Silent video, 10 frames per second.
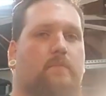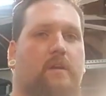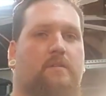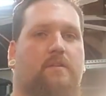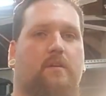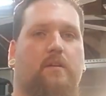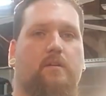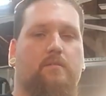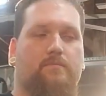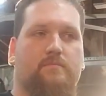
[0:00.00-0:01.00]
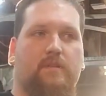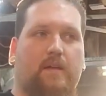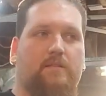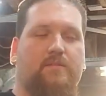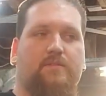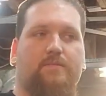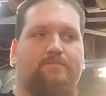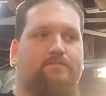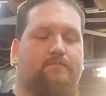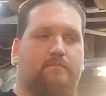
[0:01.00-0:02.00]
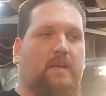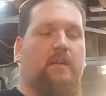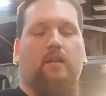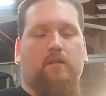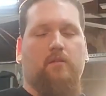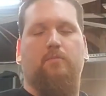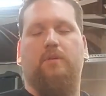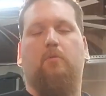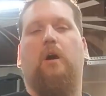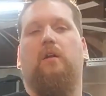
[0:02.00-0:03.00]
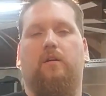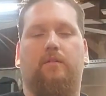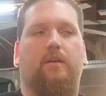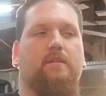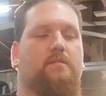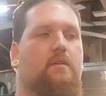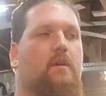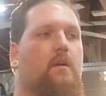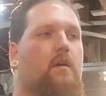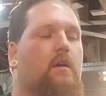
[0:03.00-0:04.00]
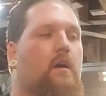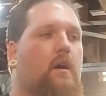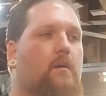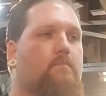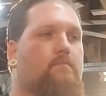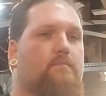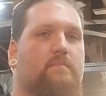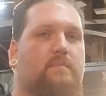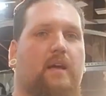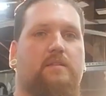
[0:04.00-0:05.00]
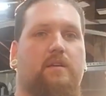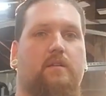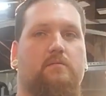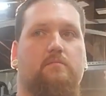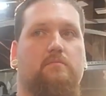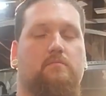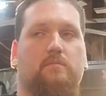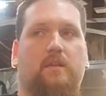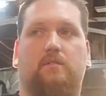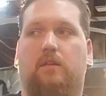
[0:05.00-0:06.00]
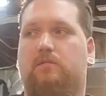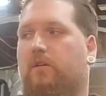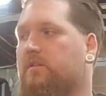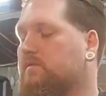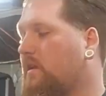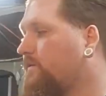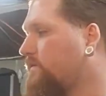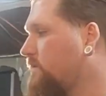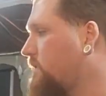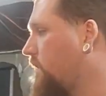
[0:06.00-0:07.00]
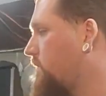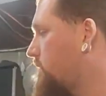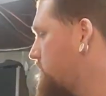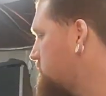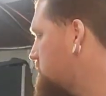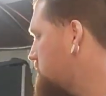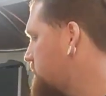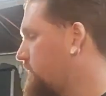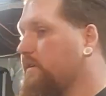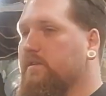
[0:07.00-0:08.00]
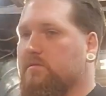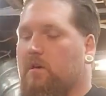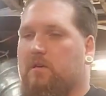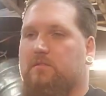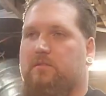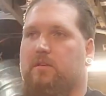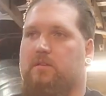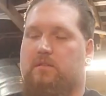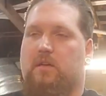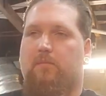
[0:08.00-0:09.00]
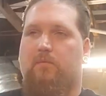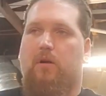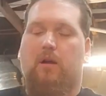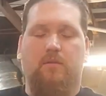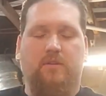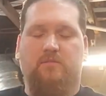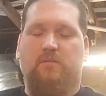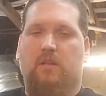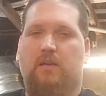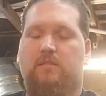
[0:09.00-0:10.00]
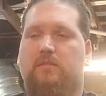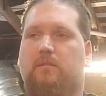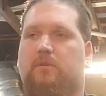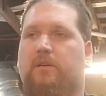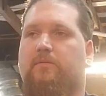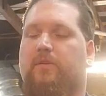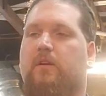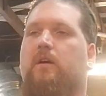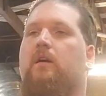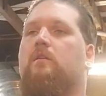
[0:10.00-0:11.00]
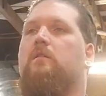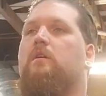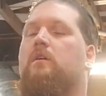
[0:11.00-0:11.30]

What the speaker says: interior, and a little bit of wiring things. That's it. That's all that's left other than the exhaust. There's a couple wiring things with lights that I want to get figured out.